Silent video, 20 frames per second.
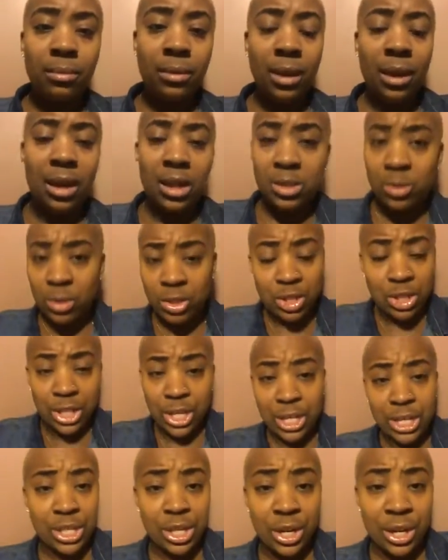Cause once you
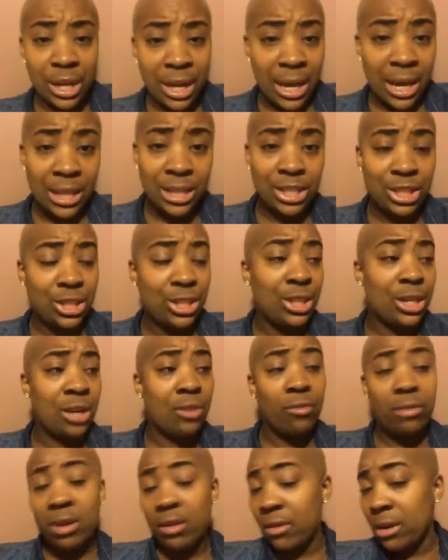get a certain age and you
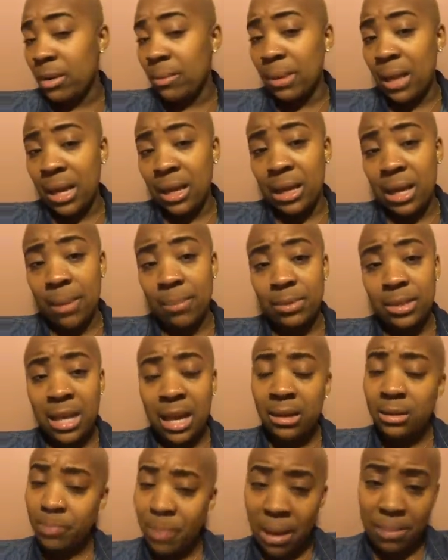done run around the block a couple
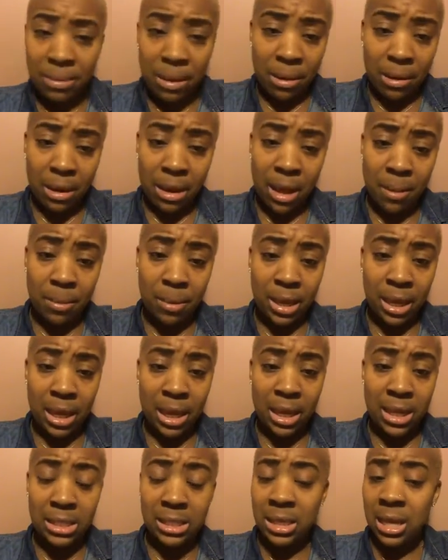times, popped out a couple
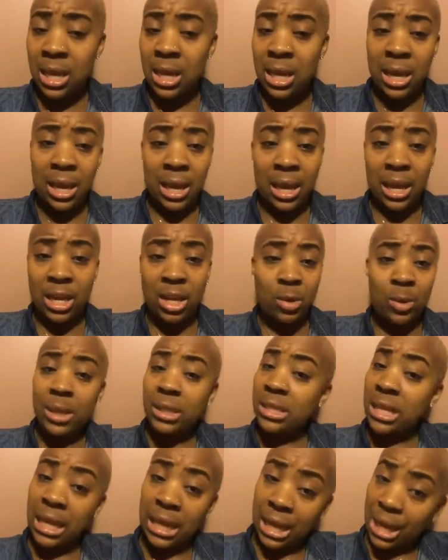kids, and you ain't
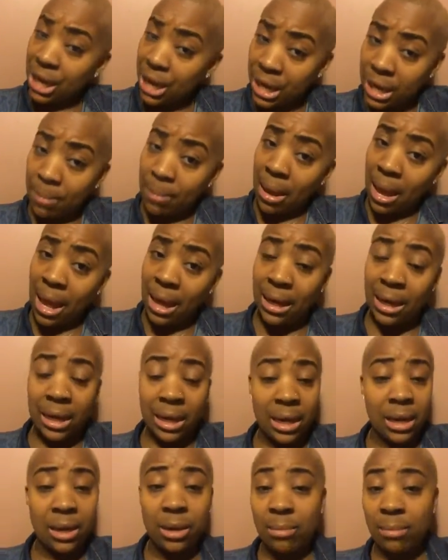take care of your body,
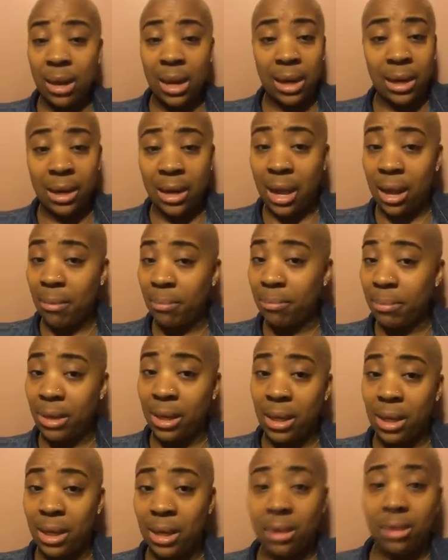then you might not
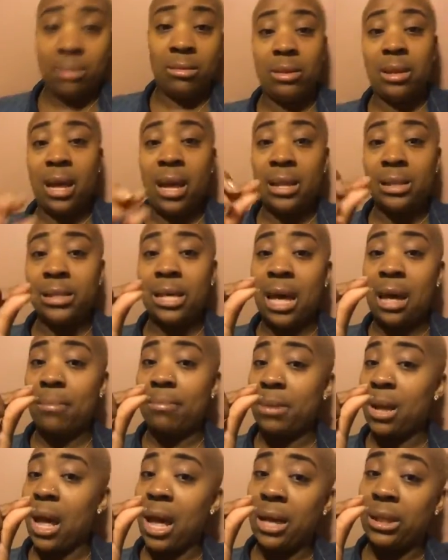be that top
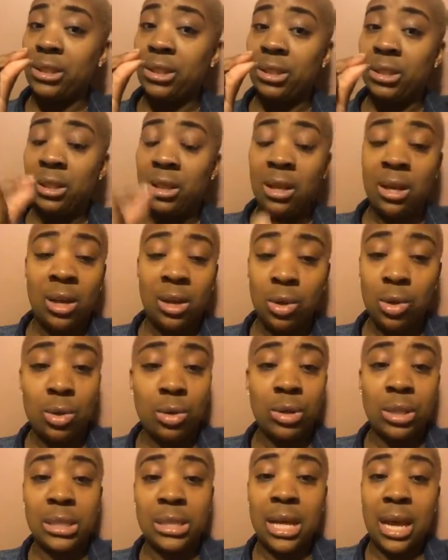notch
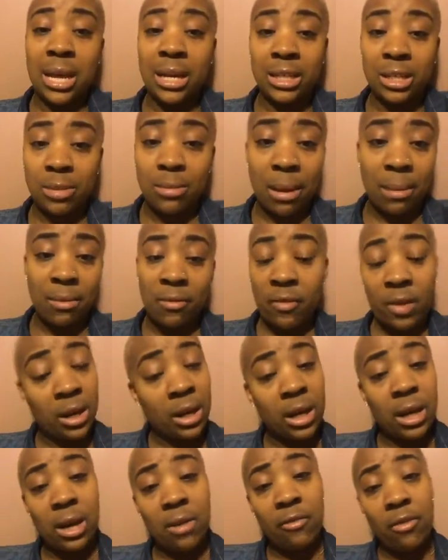cougar status. You might be
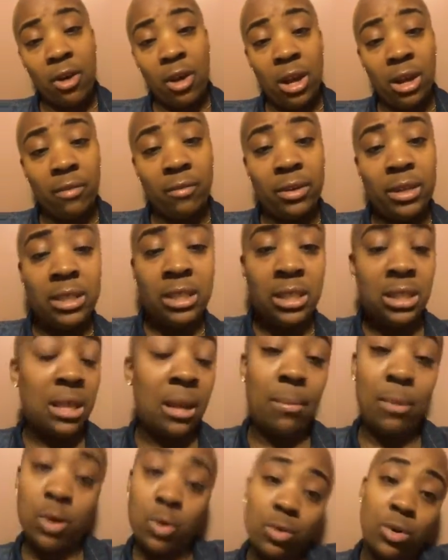fucking it up for all of us since
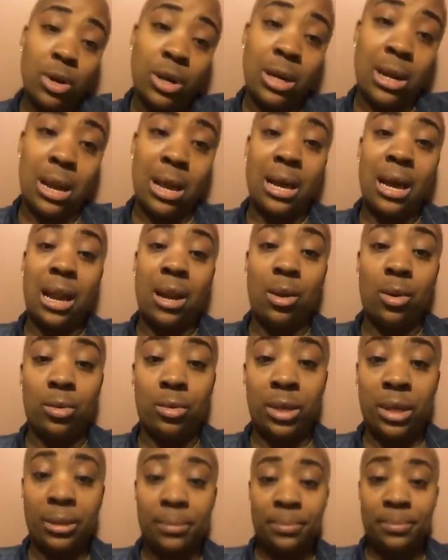I'm a cougar now. I gotta
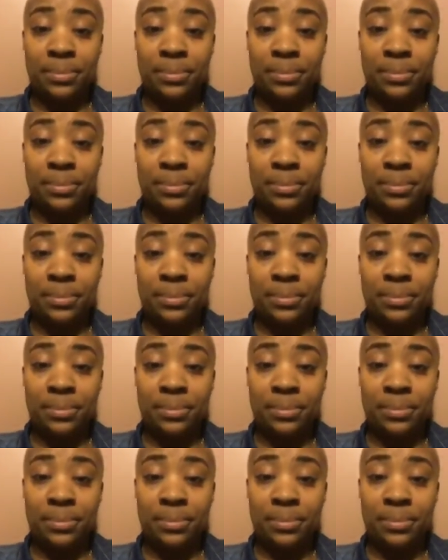own it.